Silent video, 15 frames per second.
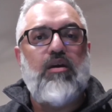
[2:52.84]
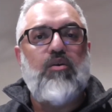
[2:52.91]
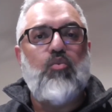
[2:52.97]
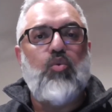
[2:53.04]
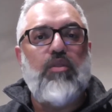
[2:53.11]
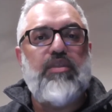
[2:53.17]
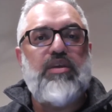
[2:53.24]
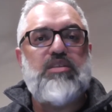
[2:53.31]

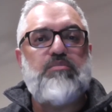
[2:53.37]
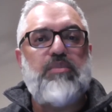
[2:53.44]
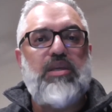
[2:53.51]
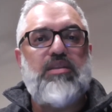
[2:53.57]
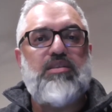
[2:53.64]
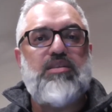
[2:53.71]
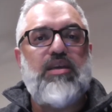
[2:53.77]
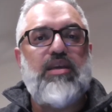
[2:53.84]
What this
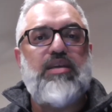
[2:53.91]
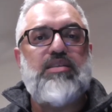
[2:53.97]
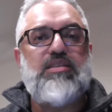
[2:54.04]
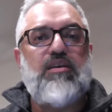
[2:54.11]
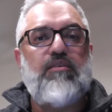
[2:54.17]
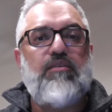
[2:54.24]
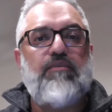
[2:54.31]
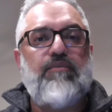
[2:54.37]
means is
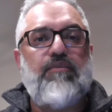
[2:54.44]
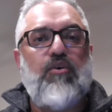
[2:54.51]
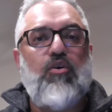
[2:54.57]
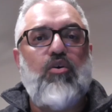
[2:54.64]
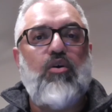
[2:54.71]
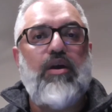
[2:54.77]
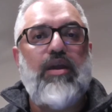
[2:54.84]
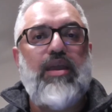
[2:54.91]
that
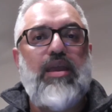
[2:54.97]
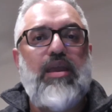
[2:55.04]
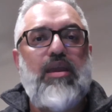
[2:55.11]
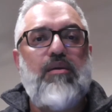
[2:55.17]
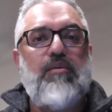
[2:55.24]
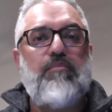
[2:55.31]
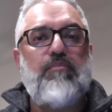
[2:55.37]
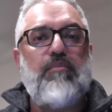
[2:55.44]
for
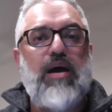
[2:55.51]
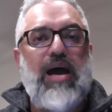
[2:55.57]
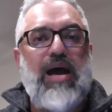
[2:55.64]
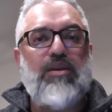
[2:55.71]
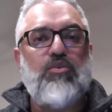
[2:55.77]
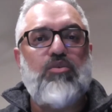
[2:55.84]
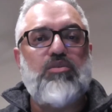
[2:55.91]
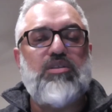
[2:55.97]
an
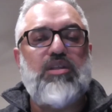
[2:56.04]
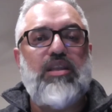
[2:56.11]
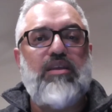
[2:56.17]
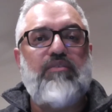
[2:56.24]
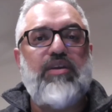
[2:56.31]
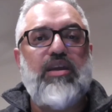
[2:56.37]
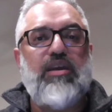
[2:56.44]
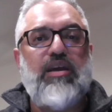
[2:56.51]
adult
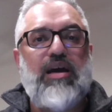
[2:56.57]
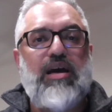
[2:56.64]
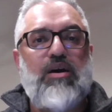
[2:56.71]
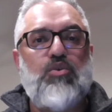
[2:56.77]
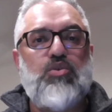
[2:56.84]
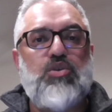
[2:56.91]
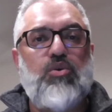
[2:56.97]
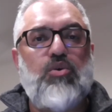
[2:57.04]
living in a
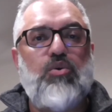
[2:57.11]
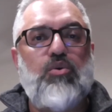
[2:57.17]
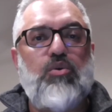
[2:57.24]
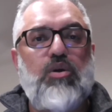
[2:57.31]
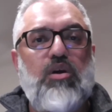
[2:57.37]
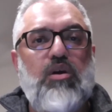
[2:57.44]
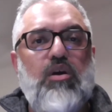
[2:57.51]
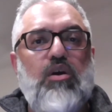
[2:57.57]
household
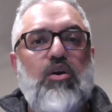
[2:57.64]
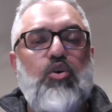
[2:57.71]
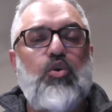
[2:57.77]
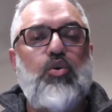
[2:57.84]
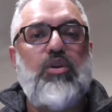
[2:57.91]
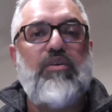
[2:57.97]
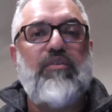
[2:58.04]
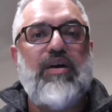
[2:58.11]
who
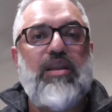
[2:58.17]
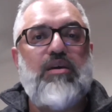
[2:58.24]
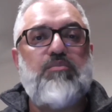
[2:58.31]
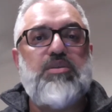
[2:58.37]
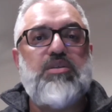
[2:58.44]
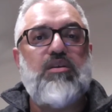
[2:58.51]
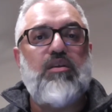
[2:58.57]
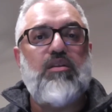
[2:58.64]

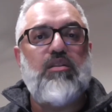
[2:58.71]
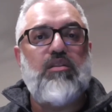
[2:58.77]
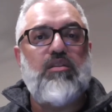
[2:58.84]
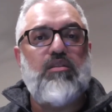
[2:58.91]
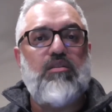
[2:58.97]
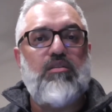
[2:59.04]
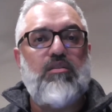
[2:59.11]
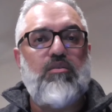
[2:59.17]
develops
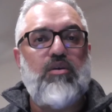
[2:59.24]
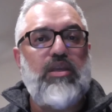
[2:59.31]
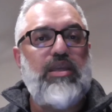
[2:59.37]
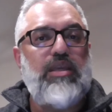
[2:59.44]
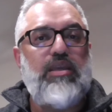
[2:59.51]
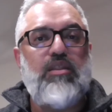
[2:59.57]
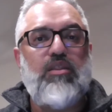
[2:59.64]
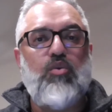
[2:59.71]

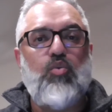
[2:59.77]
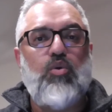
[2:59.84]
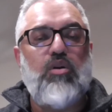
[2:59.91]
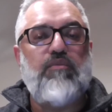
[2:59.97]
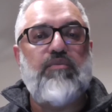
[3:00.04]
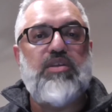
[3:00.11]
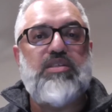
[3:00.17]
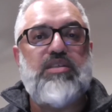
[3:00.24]
either one
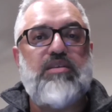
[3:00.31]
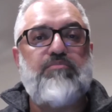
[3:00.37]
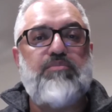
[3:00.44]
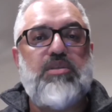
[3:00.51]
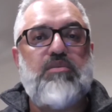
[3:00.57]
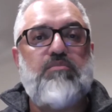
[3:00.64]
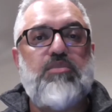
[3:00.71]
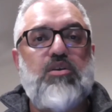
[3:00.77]
of the
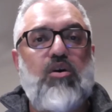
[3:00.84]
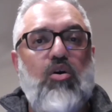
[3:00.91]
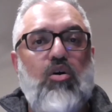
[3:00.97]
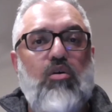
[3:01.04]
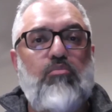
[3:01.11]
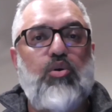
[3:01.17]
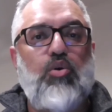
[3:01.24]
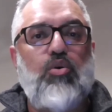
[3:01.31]
symptoms
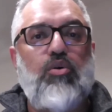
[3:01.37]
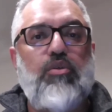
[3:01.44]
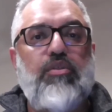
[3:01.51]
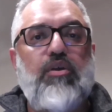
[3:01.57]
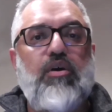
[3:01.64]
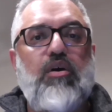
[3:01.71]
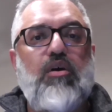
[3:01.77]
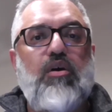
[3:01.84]
or both
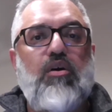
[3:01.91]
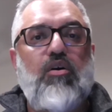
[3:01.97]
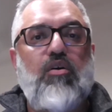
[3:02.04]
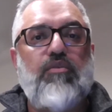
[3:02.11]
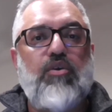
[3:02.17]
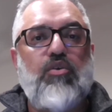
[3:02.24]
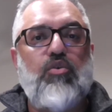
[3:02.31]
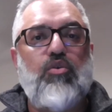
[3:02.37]
of
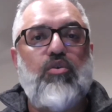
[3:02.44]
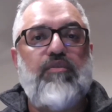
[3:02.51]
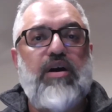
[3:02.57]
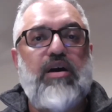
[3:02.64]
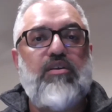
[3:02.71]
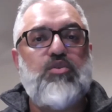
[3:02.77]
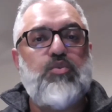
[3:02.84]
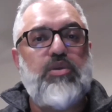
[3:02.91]

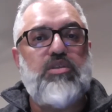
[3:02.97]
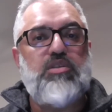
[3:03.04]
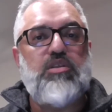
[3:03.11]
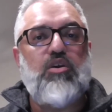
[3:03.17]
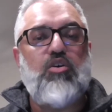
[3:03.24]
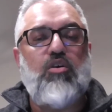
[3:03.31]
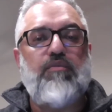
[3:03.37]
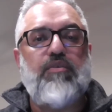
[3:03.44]
coronavirus, which is the
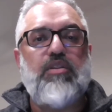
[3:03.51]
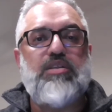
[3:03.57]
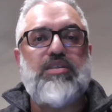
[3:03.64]
cough or the